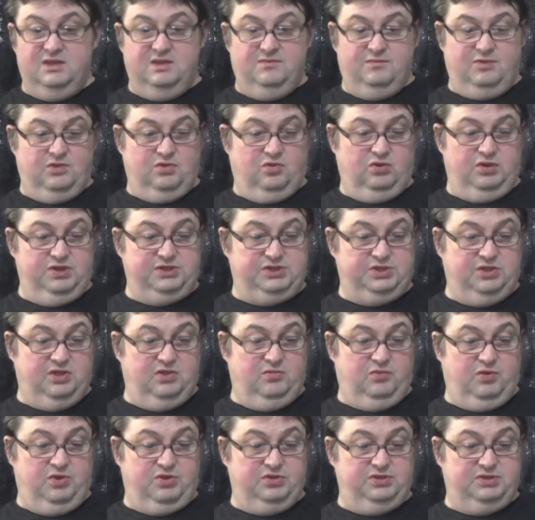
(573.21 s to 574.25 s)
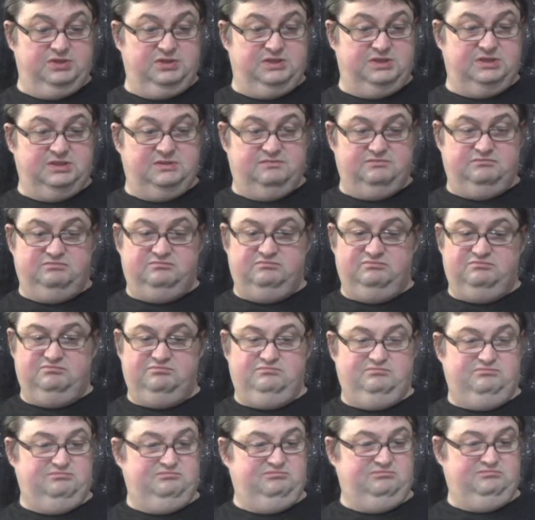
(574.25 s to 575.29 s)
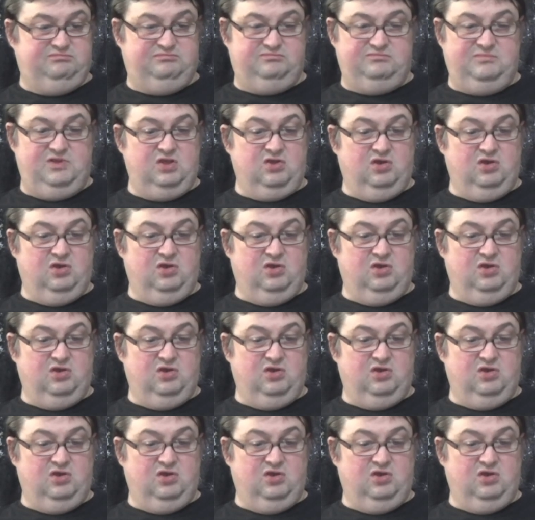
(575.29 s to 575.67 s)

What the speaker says: But all these other ones, you